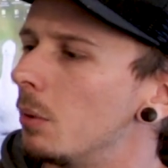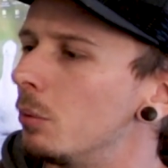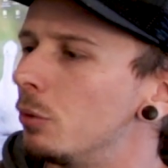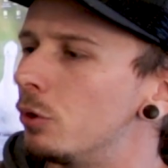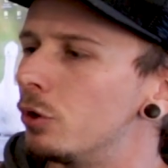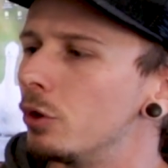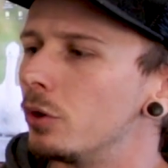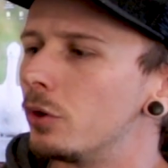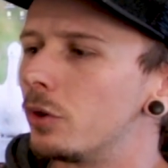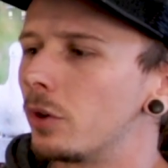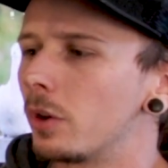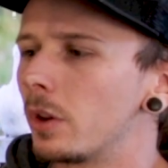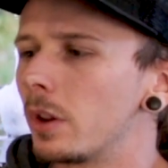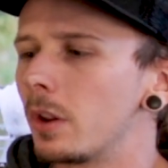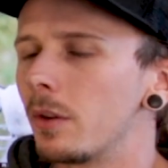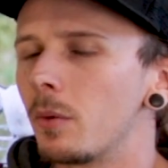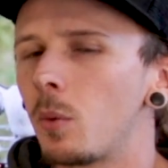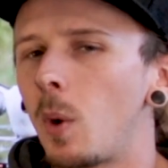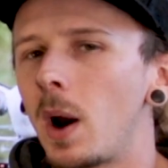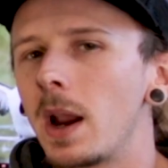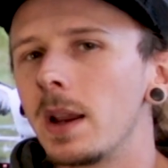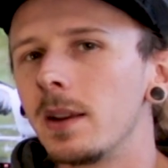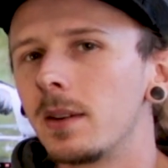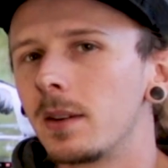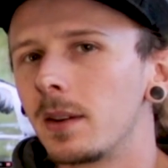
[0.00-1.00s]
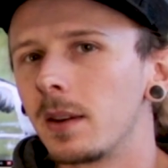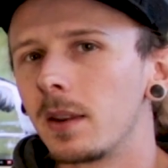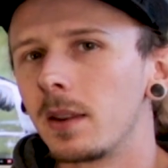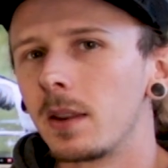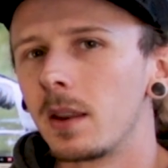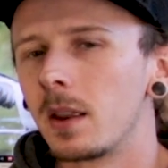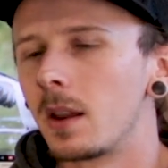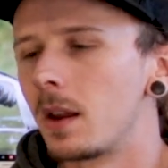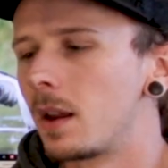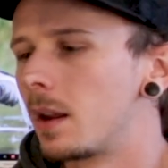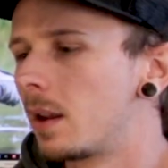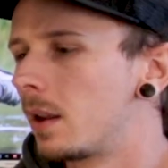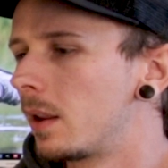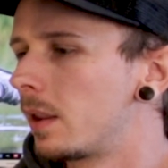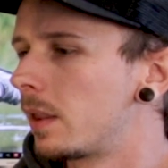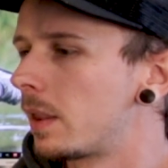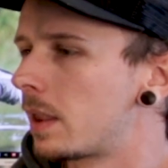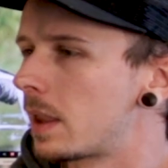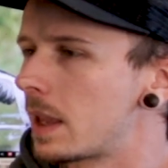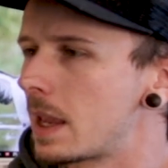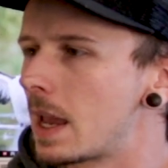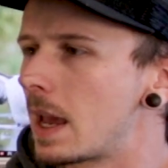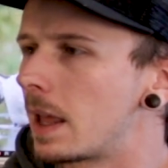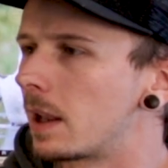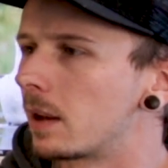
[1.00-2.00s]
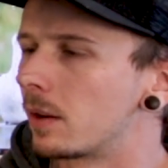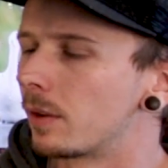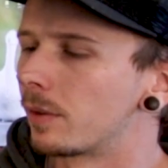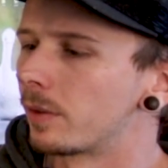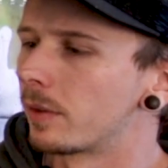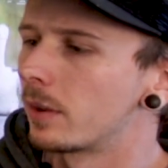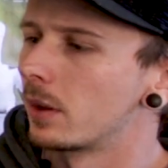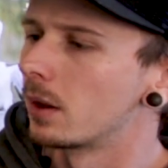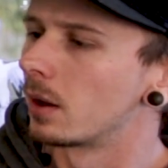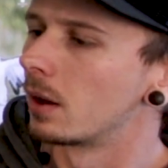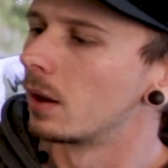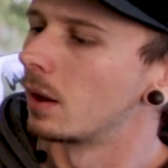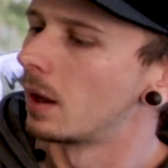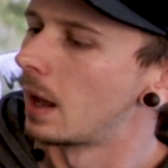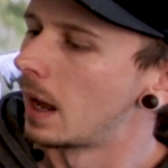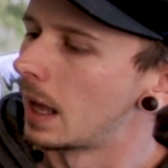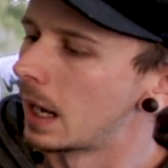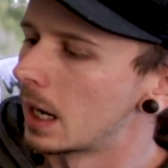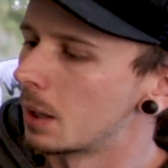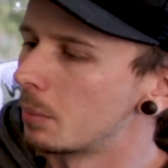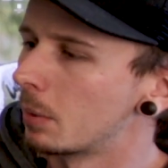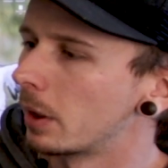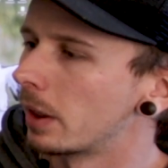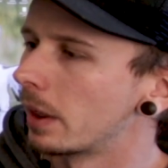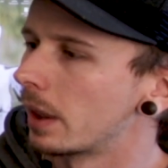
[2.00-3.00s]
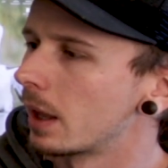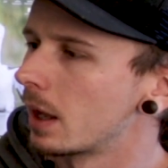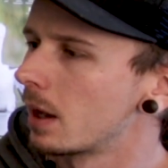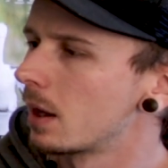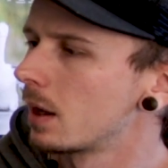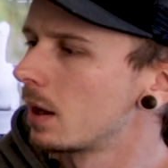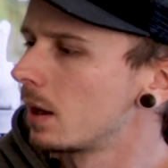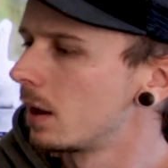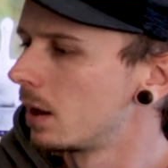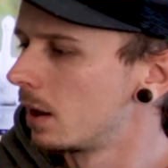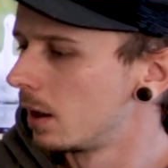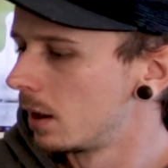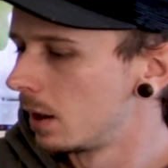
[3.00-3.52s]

due to the weight in the end of the element there.